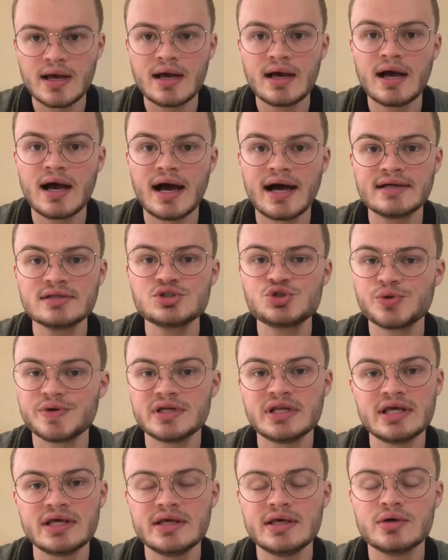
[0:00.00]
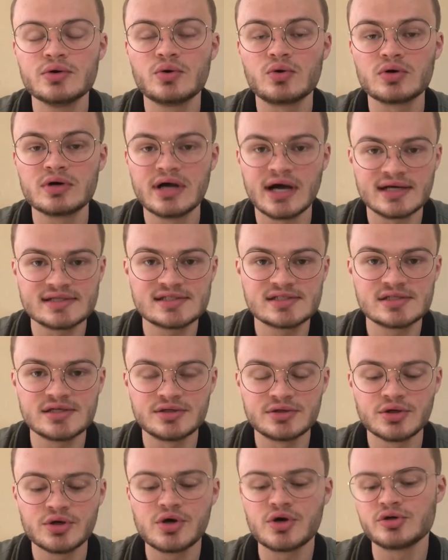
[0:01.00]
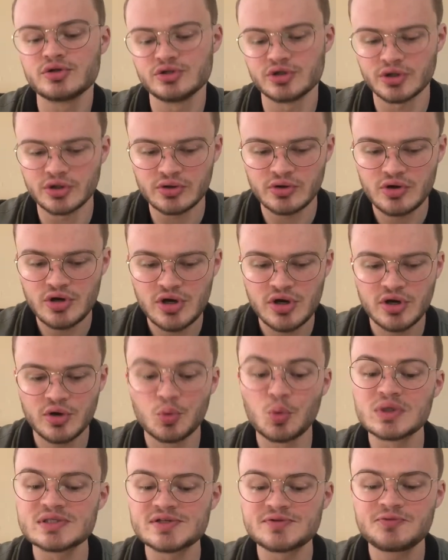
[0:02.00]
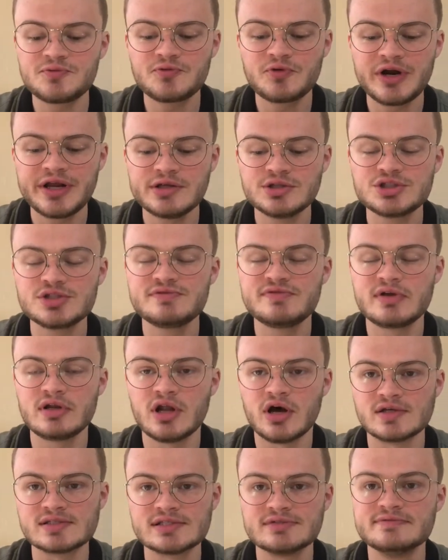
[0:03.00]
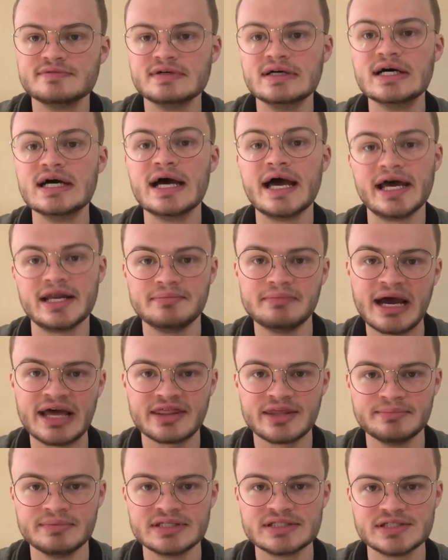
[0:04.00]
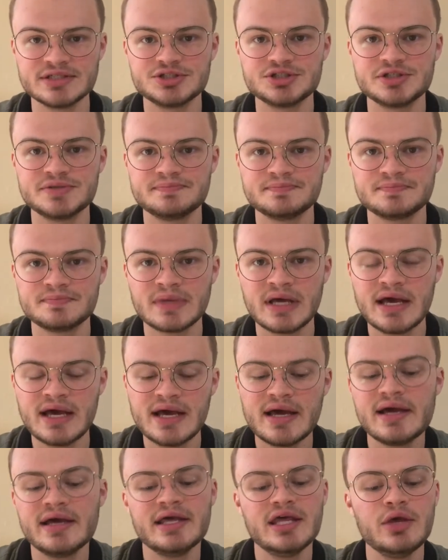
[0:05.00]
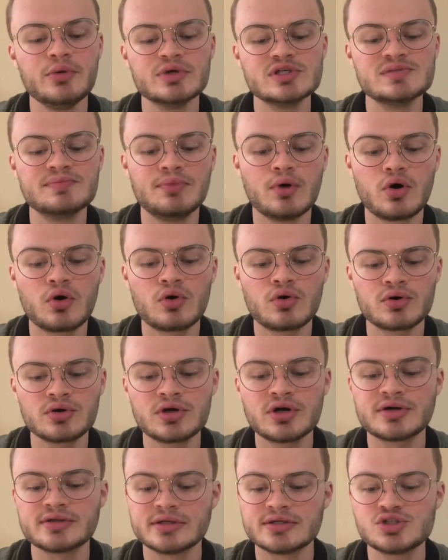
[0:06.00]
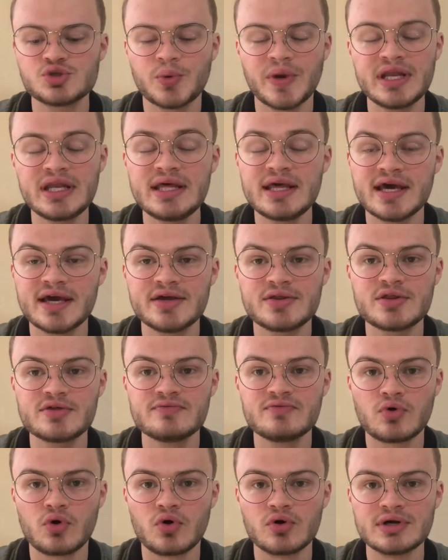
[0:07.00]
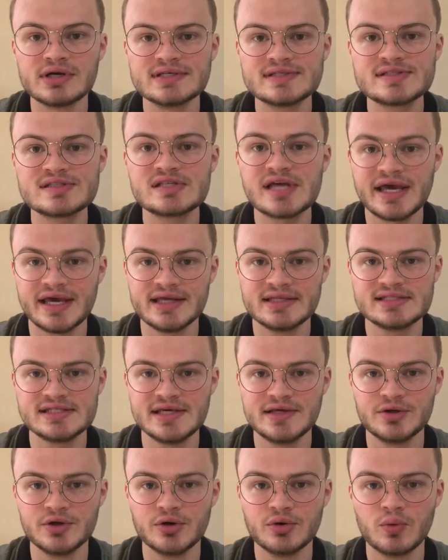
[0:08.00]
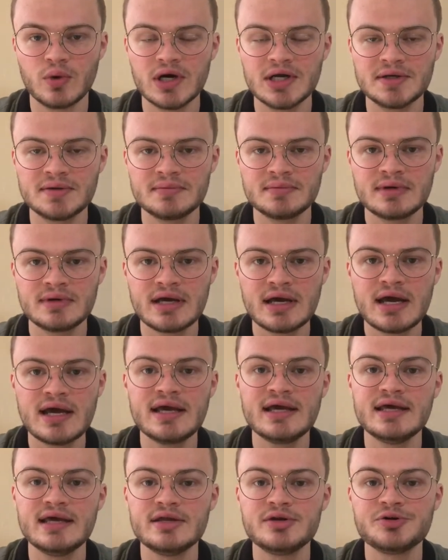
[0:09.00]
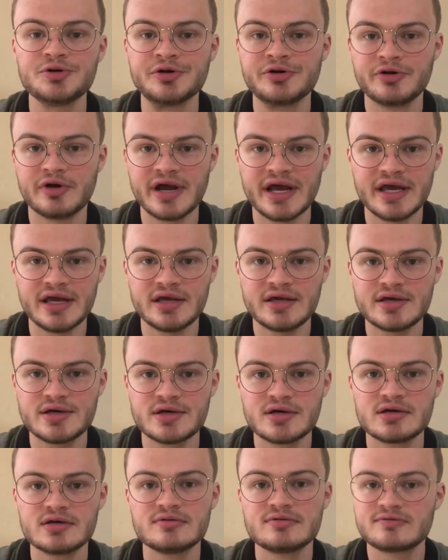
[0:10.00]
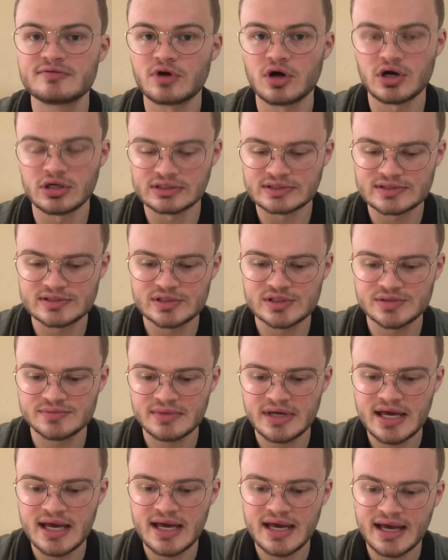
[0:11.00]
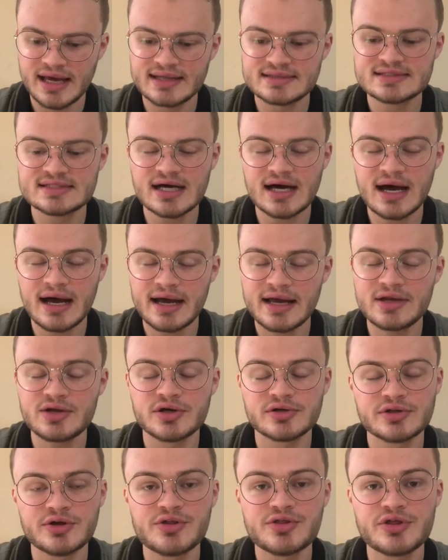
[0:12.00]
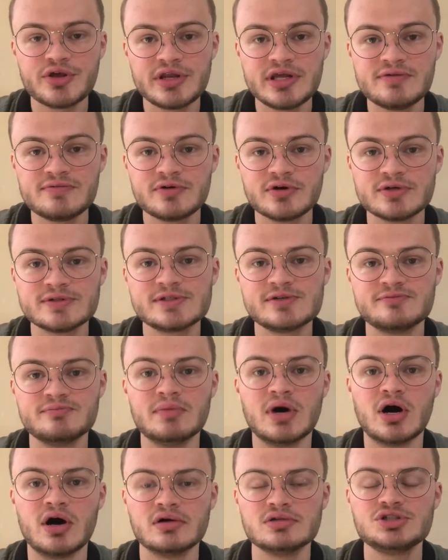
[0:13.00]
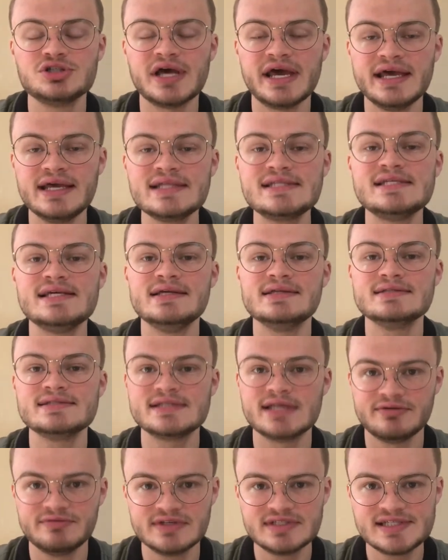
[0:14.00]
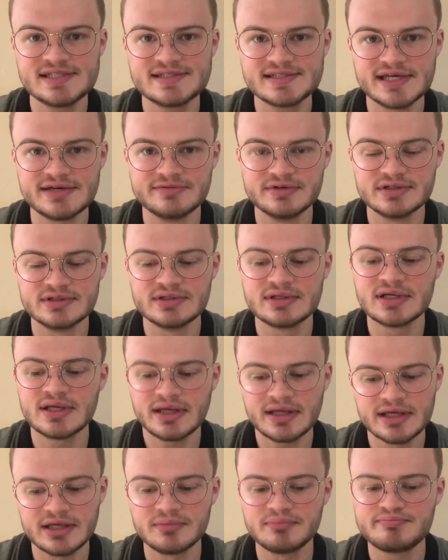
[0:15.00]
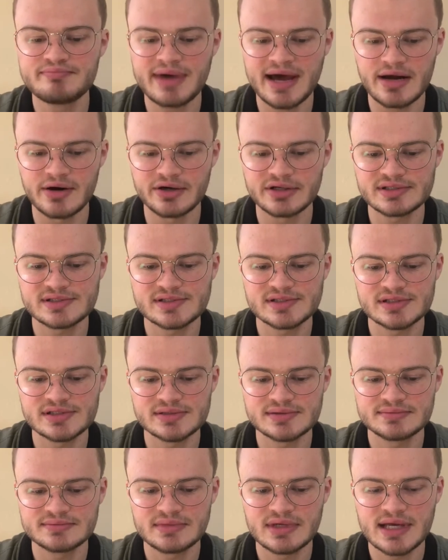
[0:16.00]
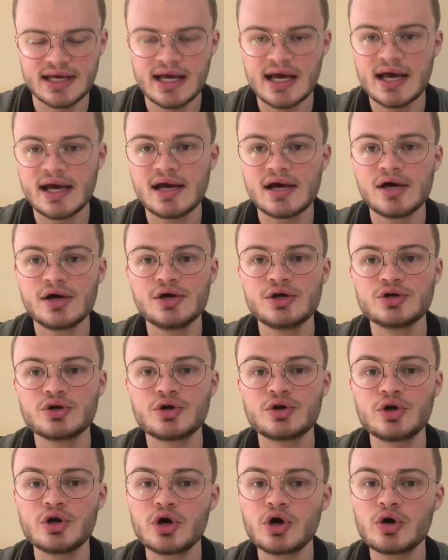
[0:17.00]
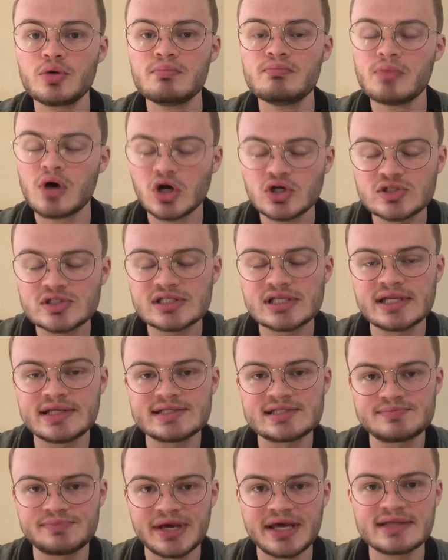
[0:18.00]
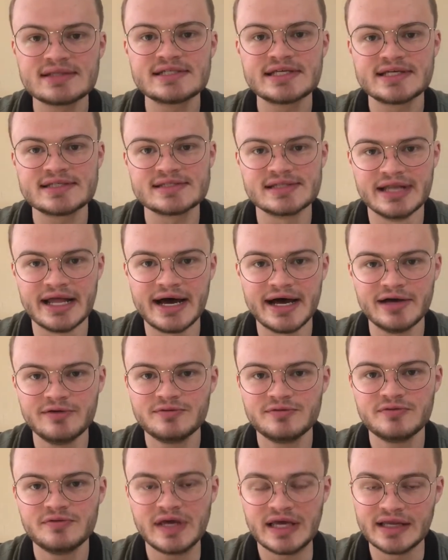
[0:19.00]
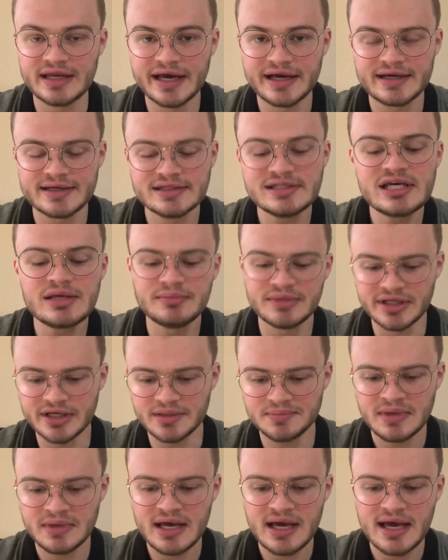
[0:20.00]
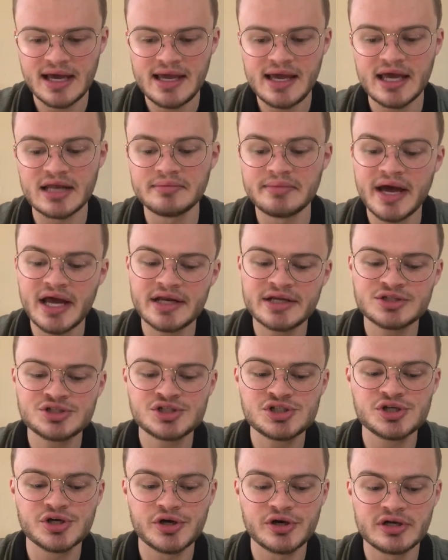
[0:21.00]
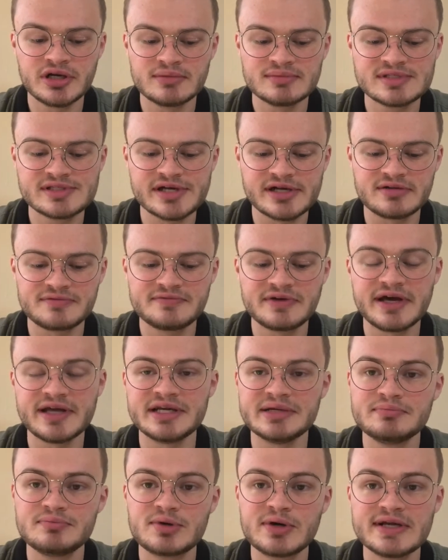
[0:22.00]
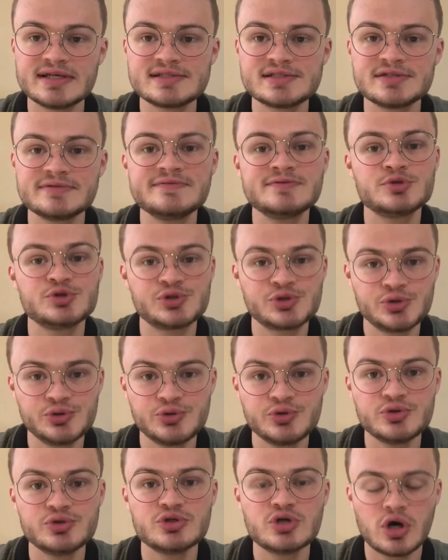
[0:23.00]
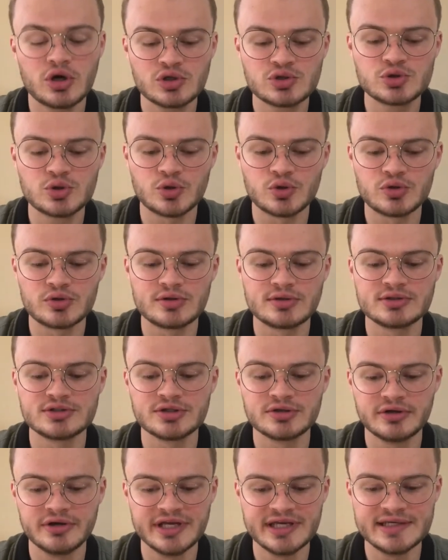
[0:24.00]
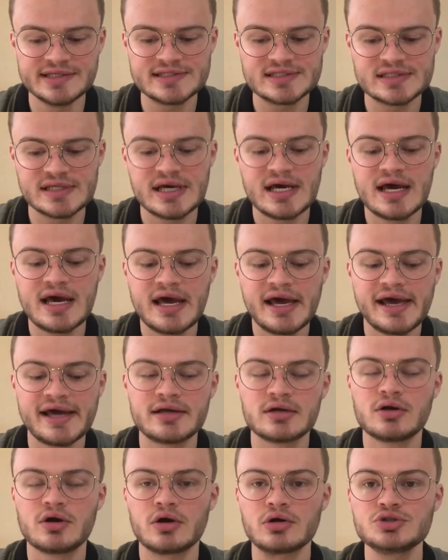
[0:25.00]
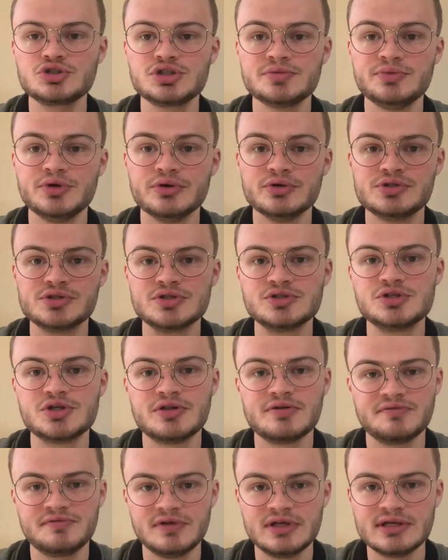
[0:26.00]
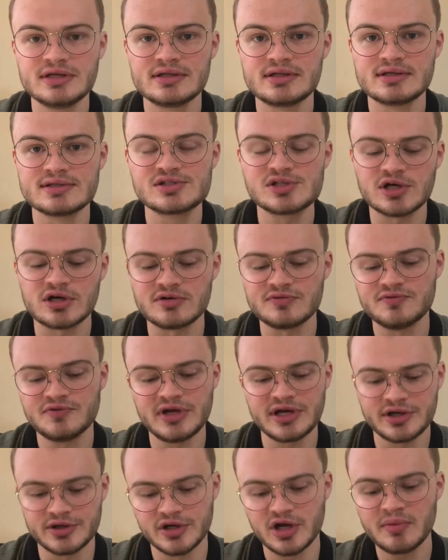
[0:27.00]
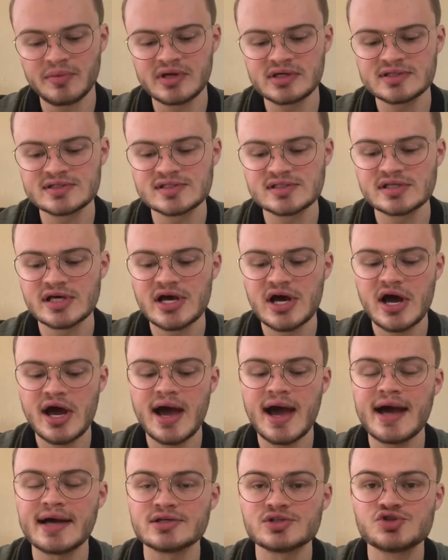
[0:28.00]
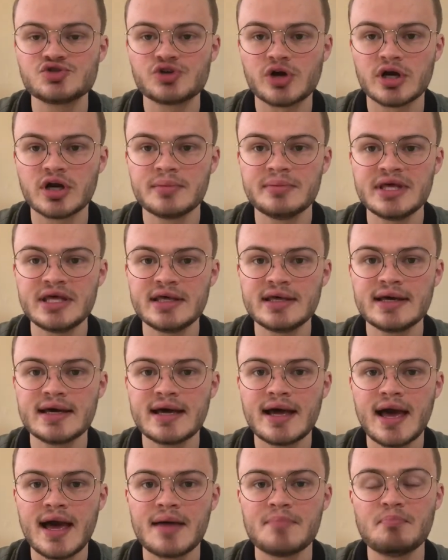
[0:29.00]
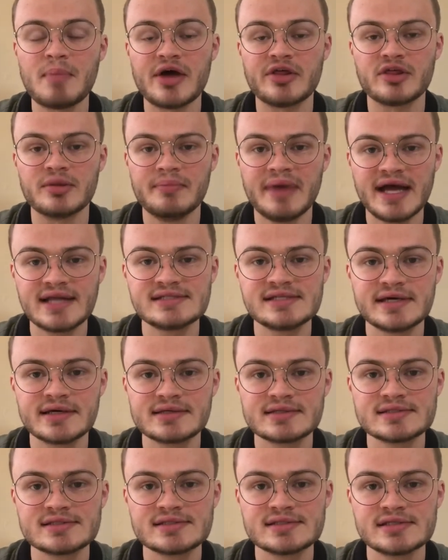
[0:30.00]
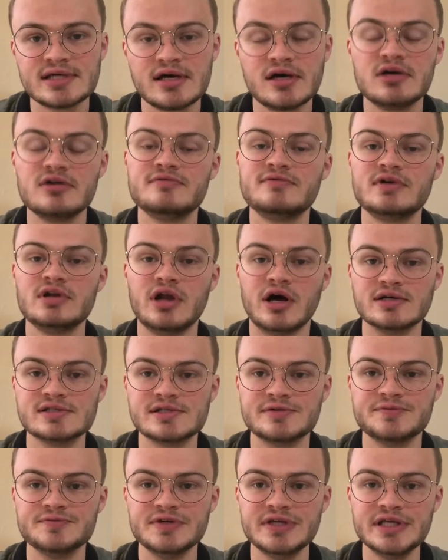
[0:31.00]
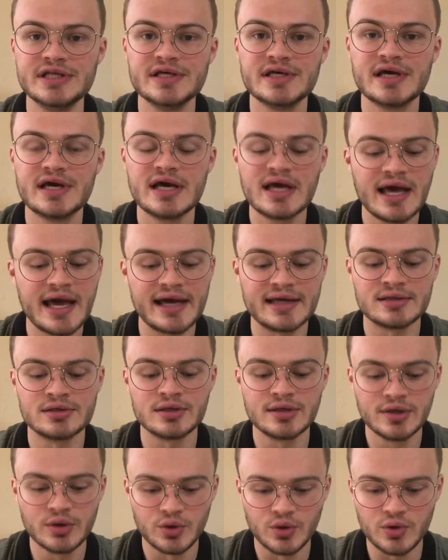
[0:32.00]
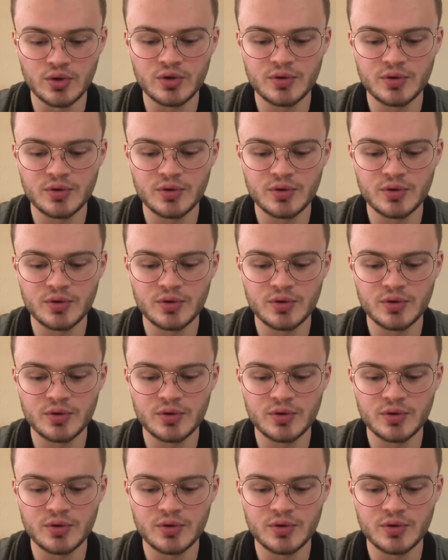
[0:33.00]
Antoine Augustin Cournot was a French philosopher and mathematician. He was born on the 28th of August 1801 in Gray, France, and died on the 31st of March 1877 in Paris. Cournot mostly spent his life in academia and managed to earn himself an impressive 2 doctoral degrees and contributed to the fields of economics, astronomy, mathematics, philosophy, and law.